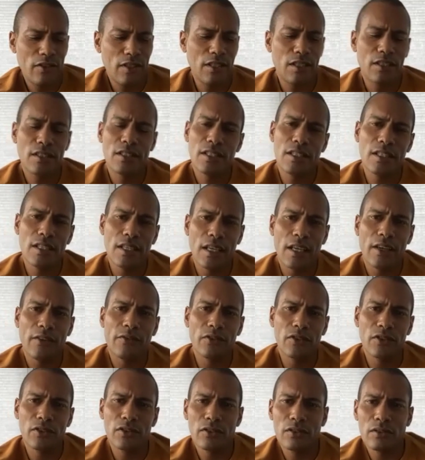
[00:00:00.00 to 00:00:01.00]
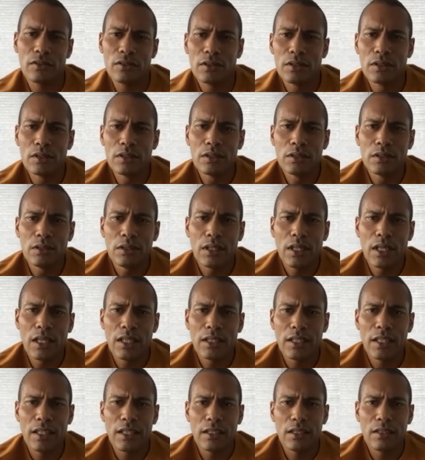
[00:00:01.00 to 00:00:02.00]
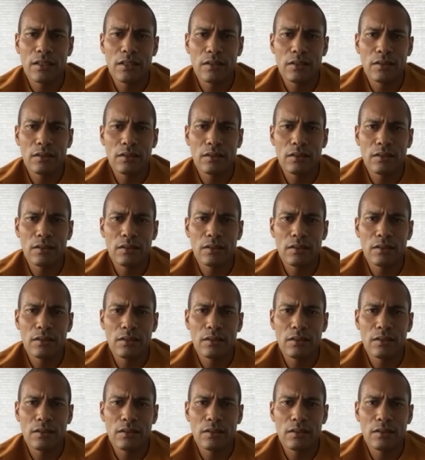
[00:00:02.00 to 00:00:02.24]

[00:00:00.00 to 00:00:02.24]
ETFs and like,